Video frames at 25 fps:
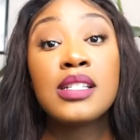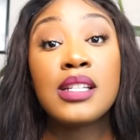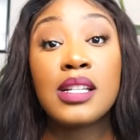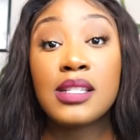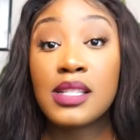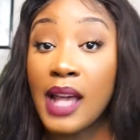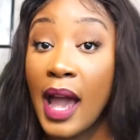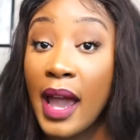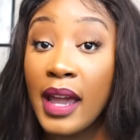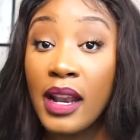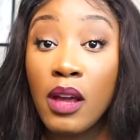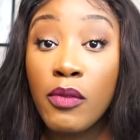to
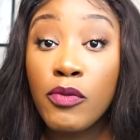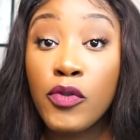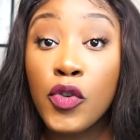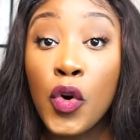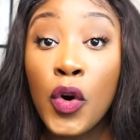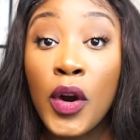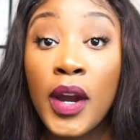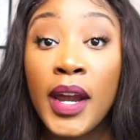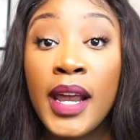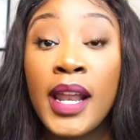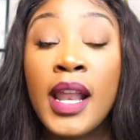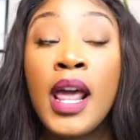sign up
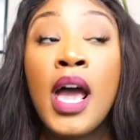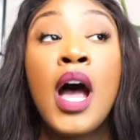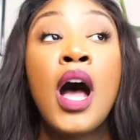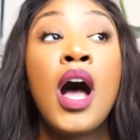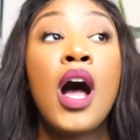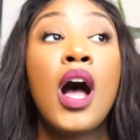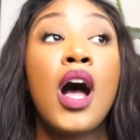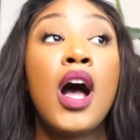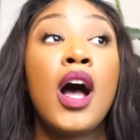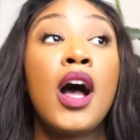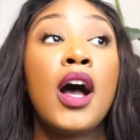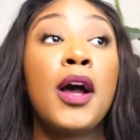for it
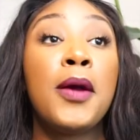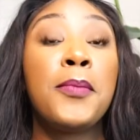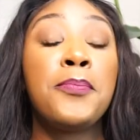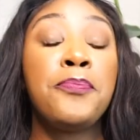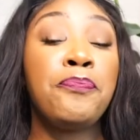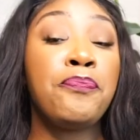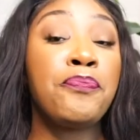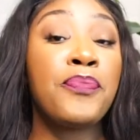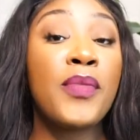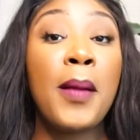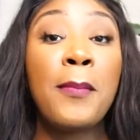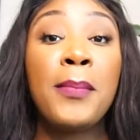
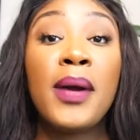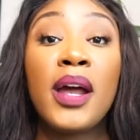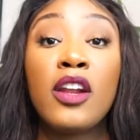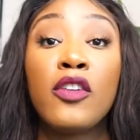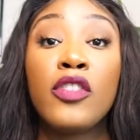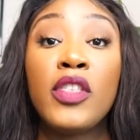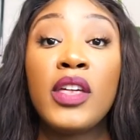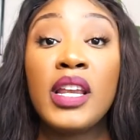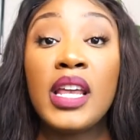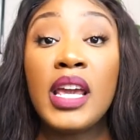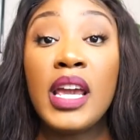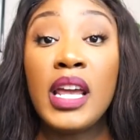um,
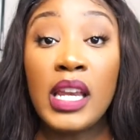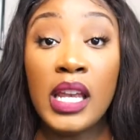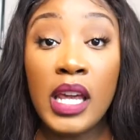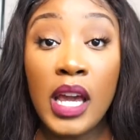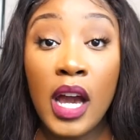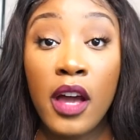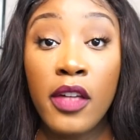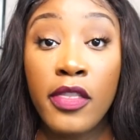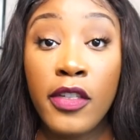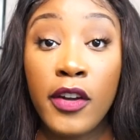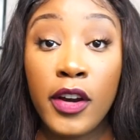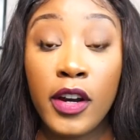better than
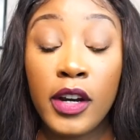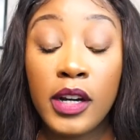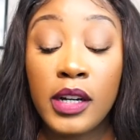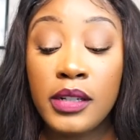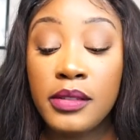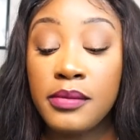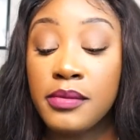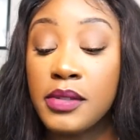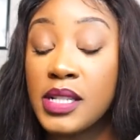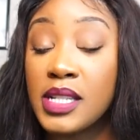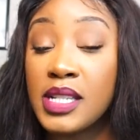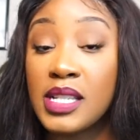any
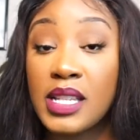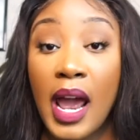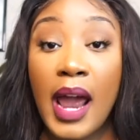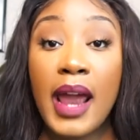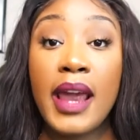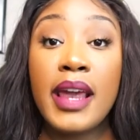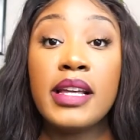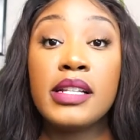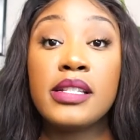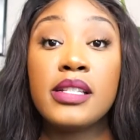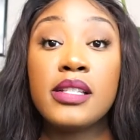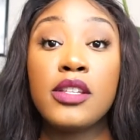other
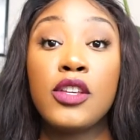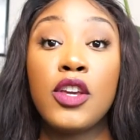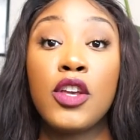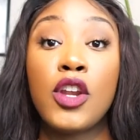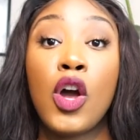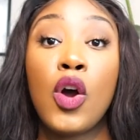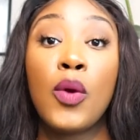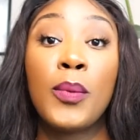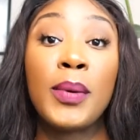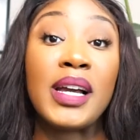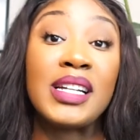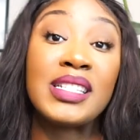sites you
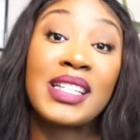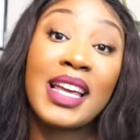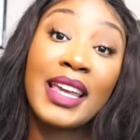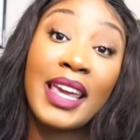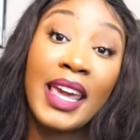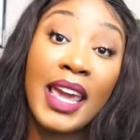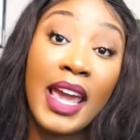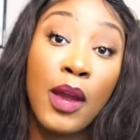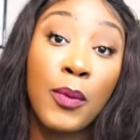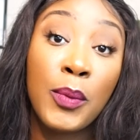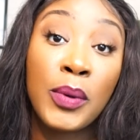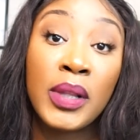know because I
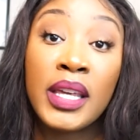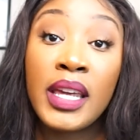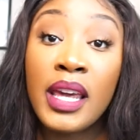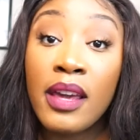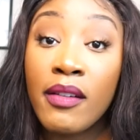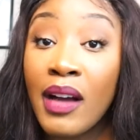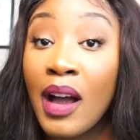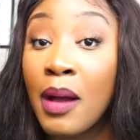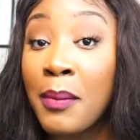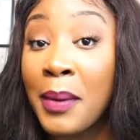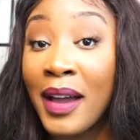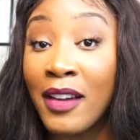can't really
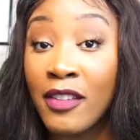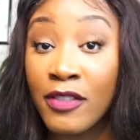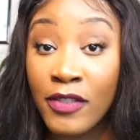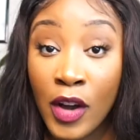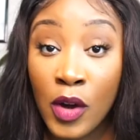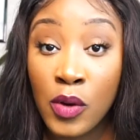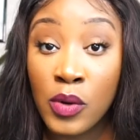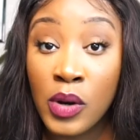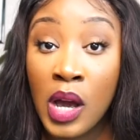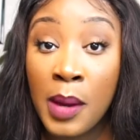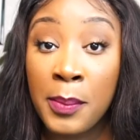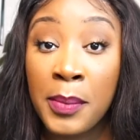give out my
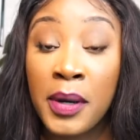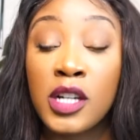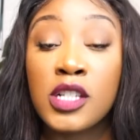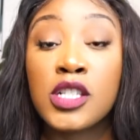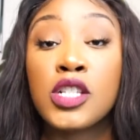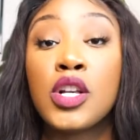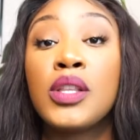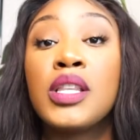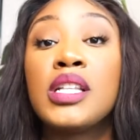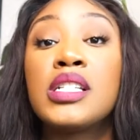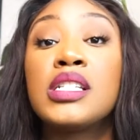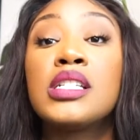phone number
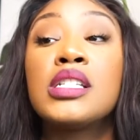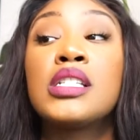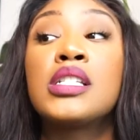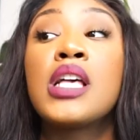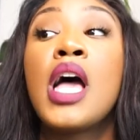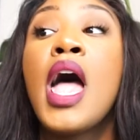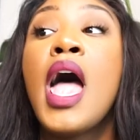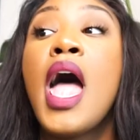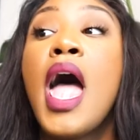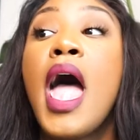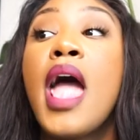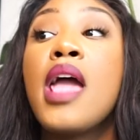so this is
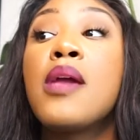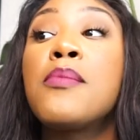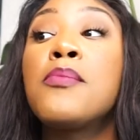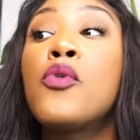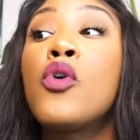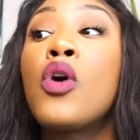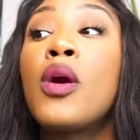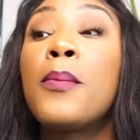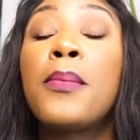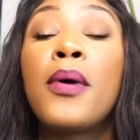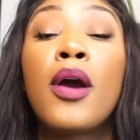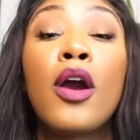a
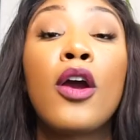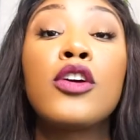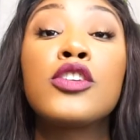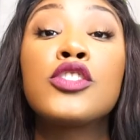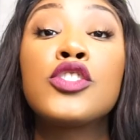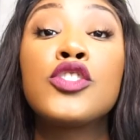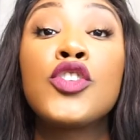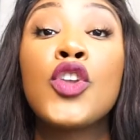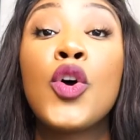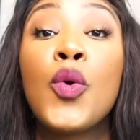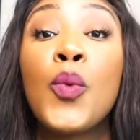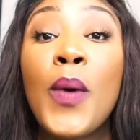more
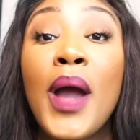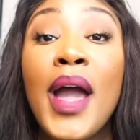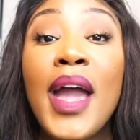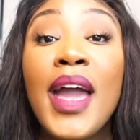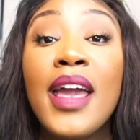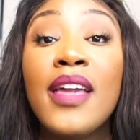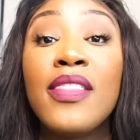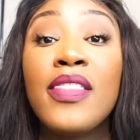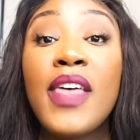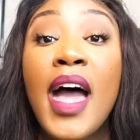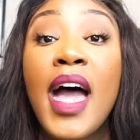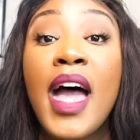personal
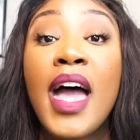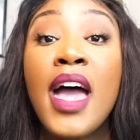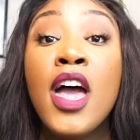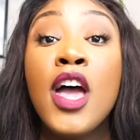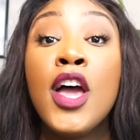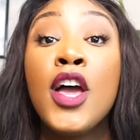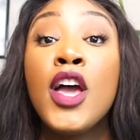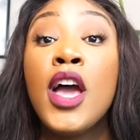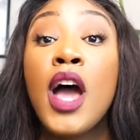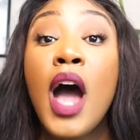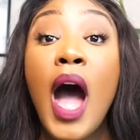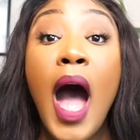way that
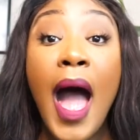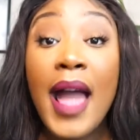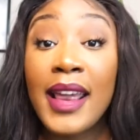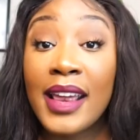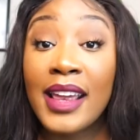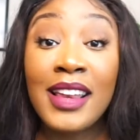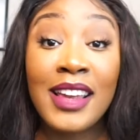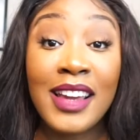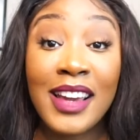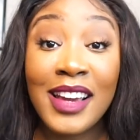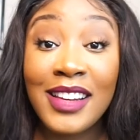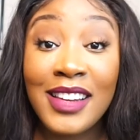I
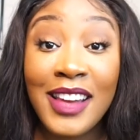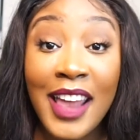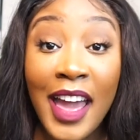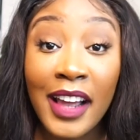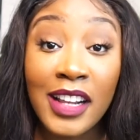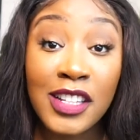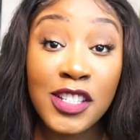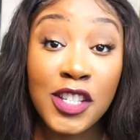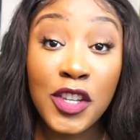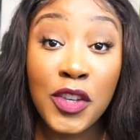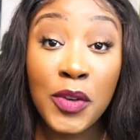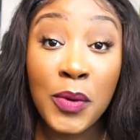can
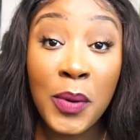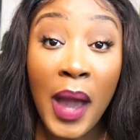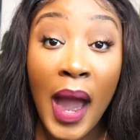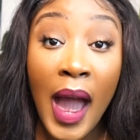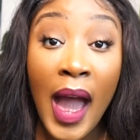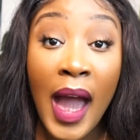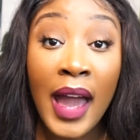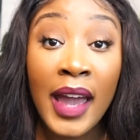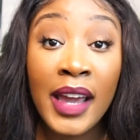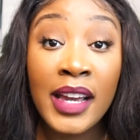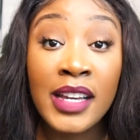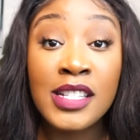connect to you
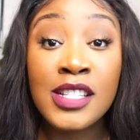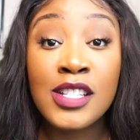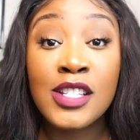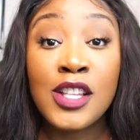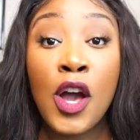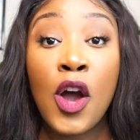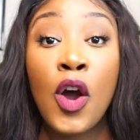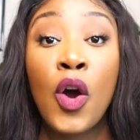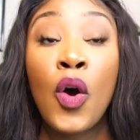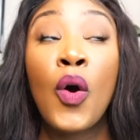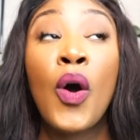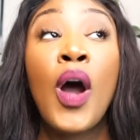guys
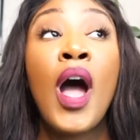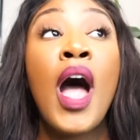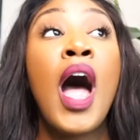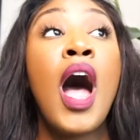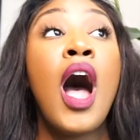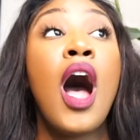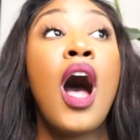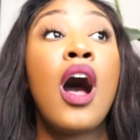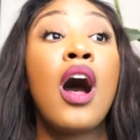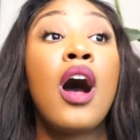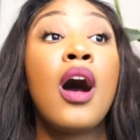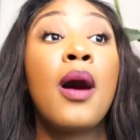so
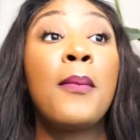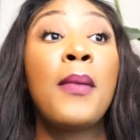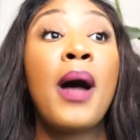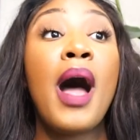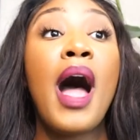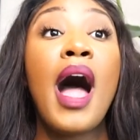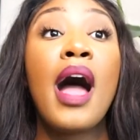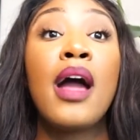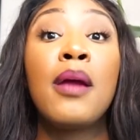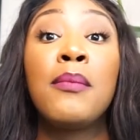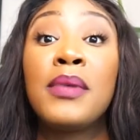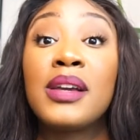um,
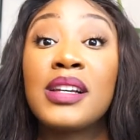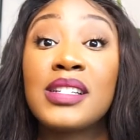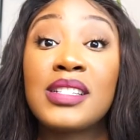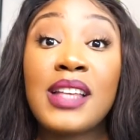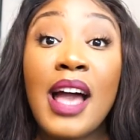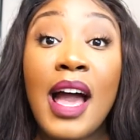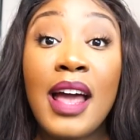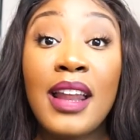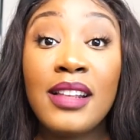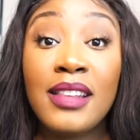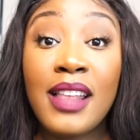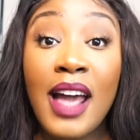I'm
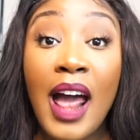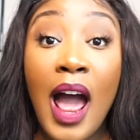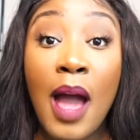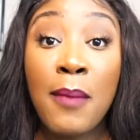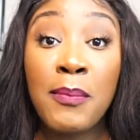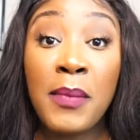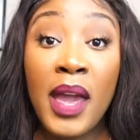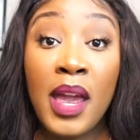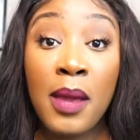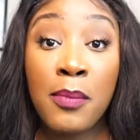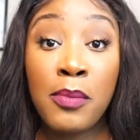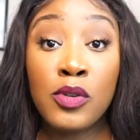excited that
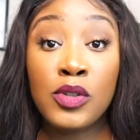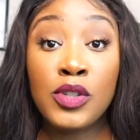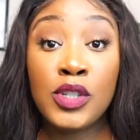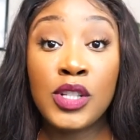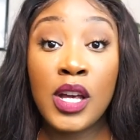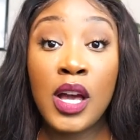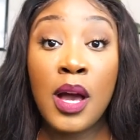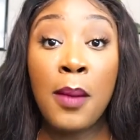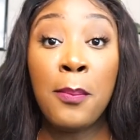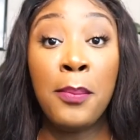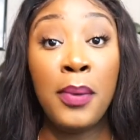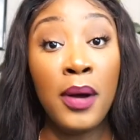I'm able
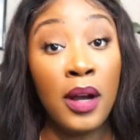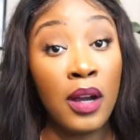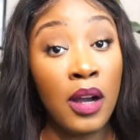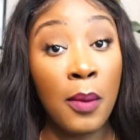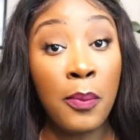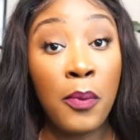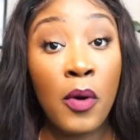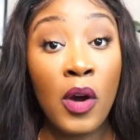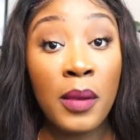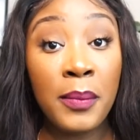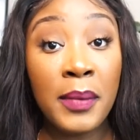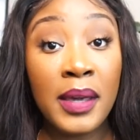to book
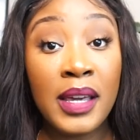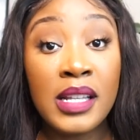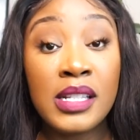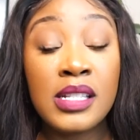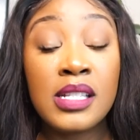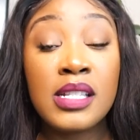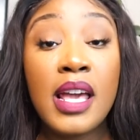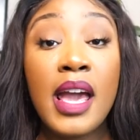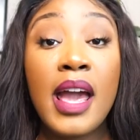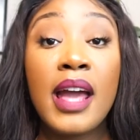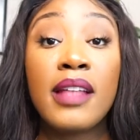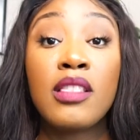
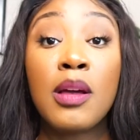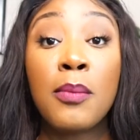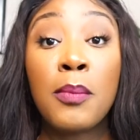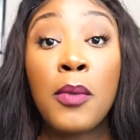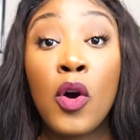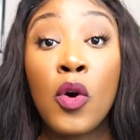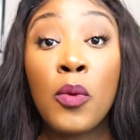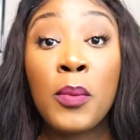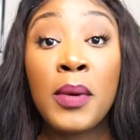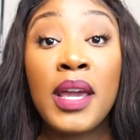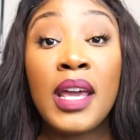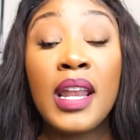appointments at the
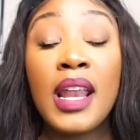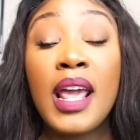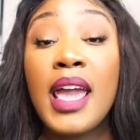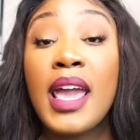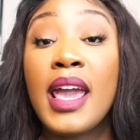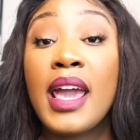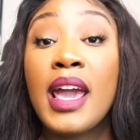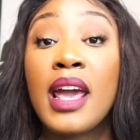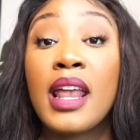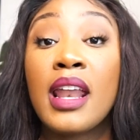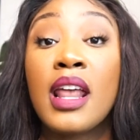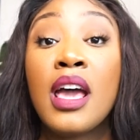moment
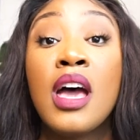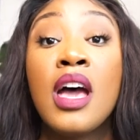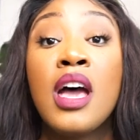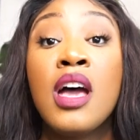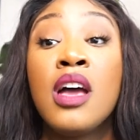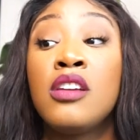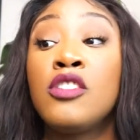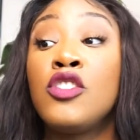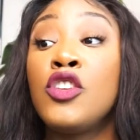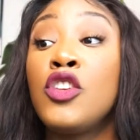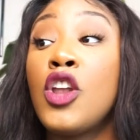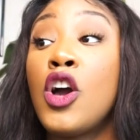and
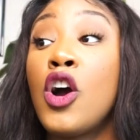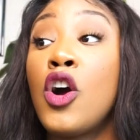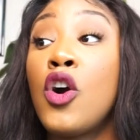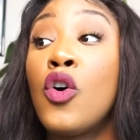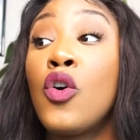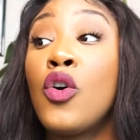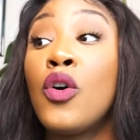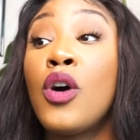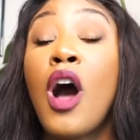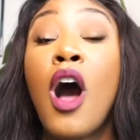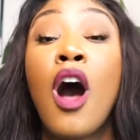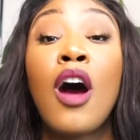you
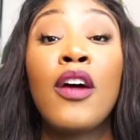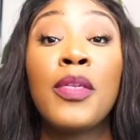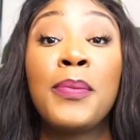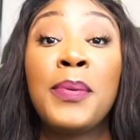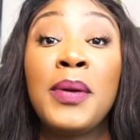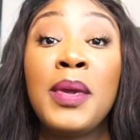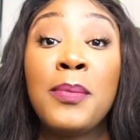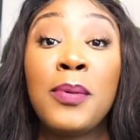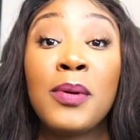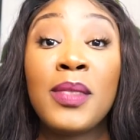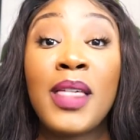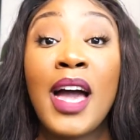know all the
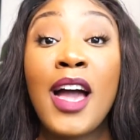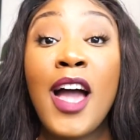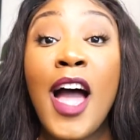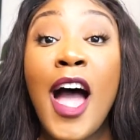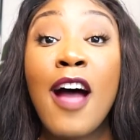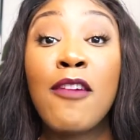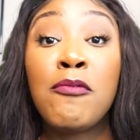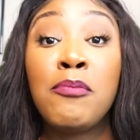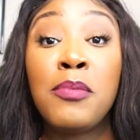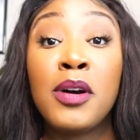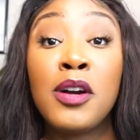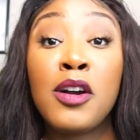people that
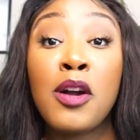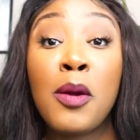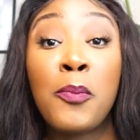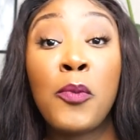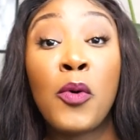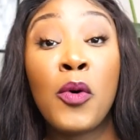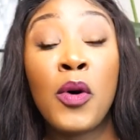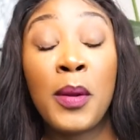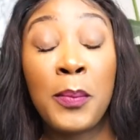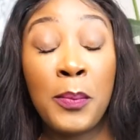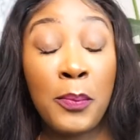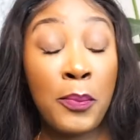have booked
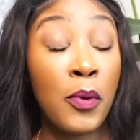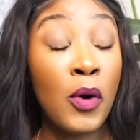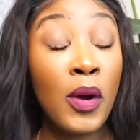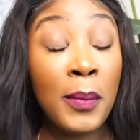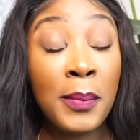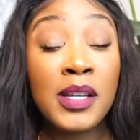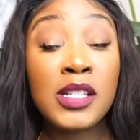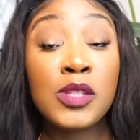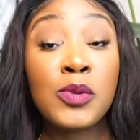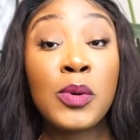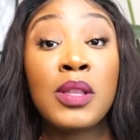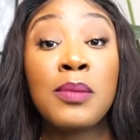appointments
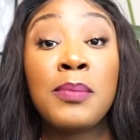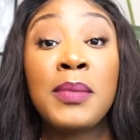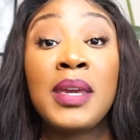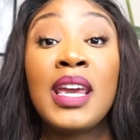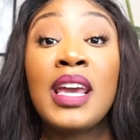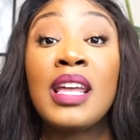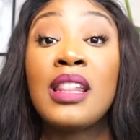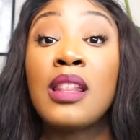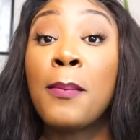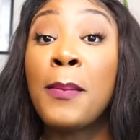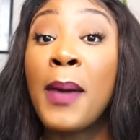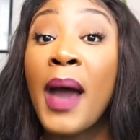appointments with
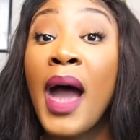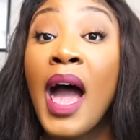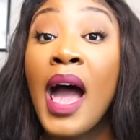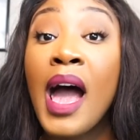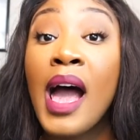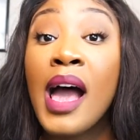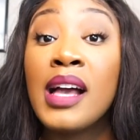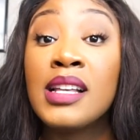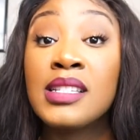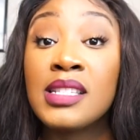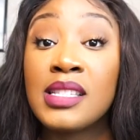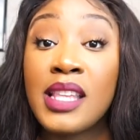me in the
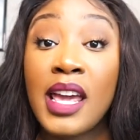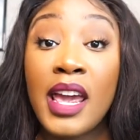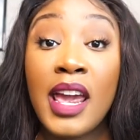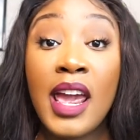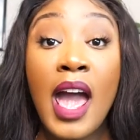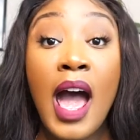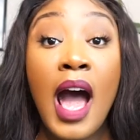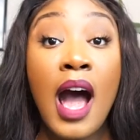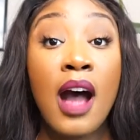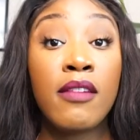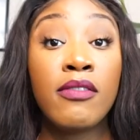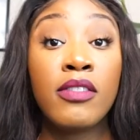past.
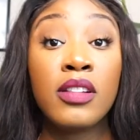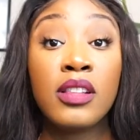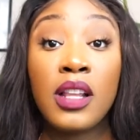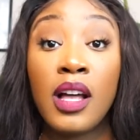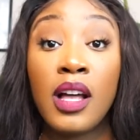They have